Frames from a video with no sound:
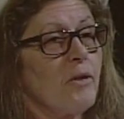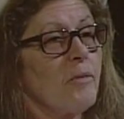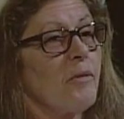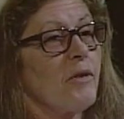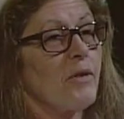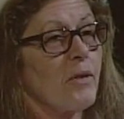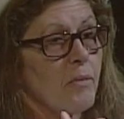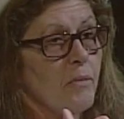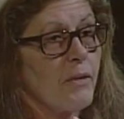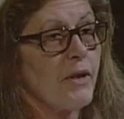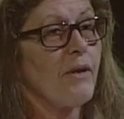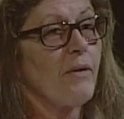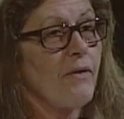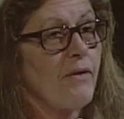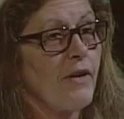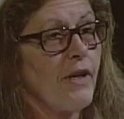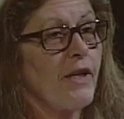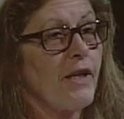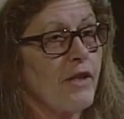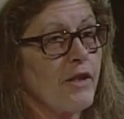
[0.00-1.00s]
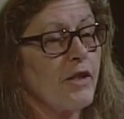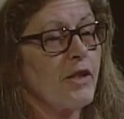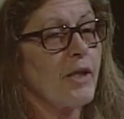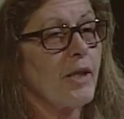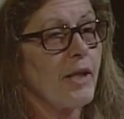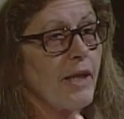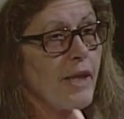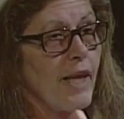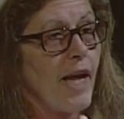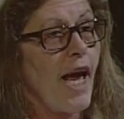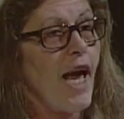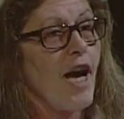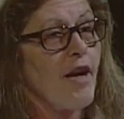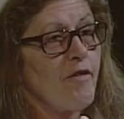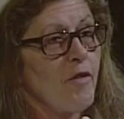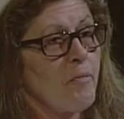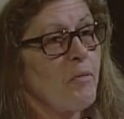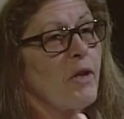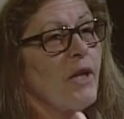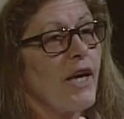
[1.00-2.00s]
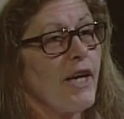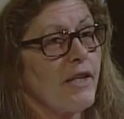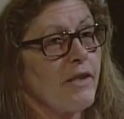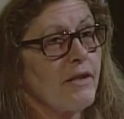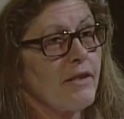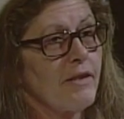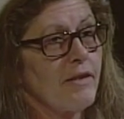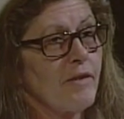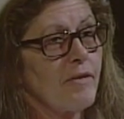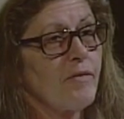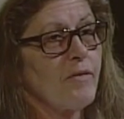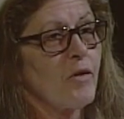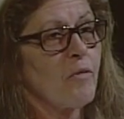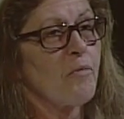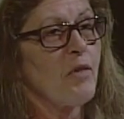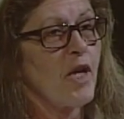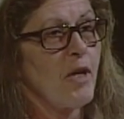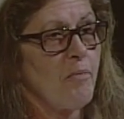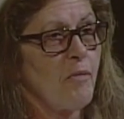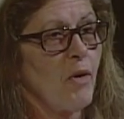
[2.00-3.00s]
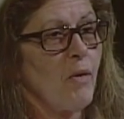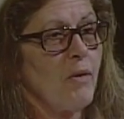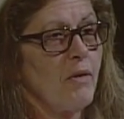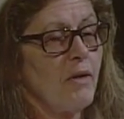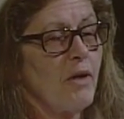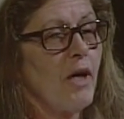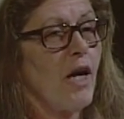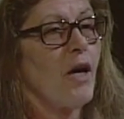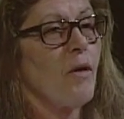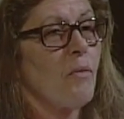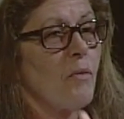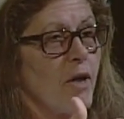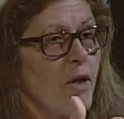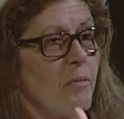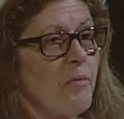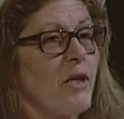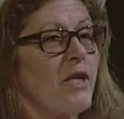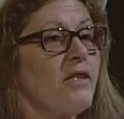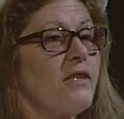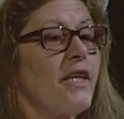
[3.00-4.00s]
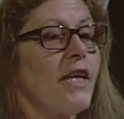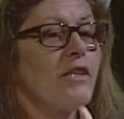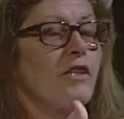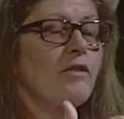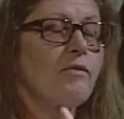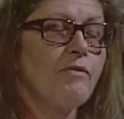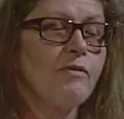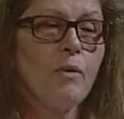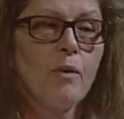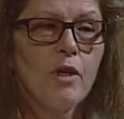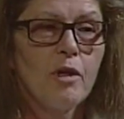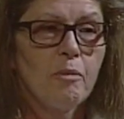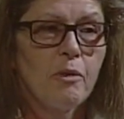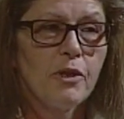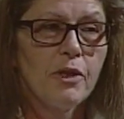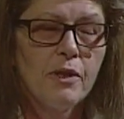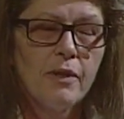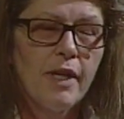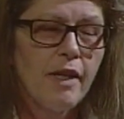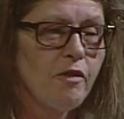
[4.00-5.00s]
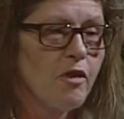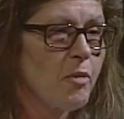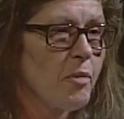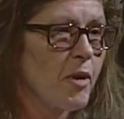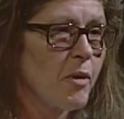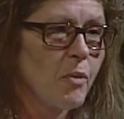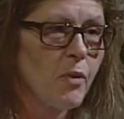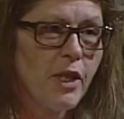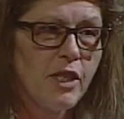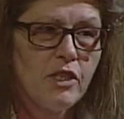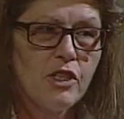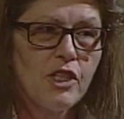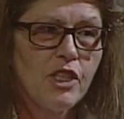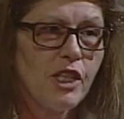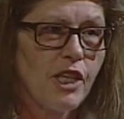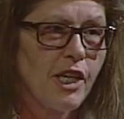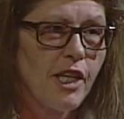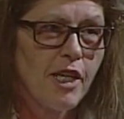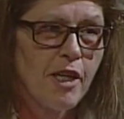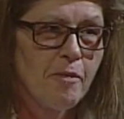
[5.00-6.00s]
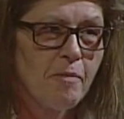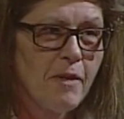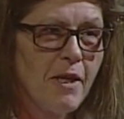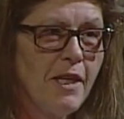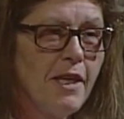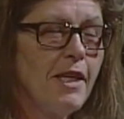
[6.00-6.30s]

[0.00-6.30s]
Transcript: But the real thing is to have a place for people, a real place that's affordable. You don't have to be rich to come.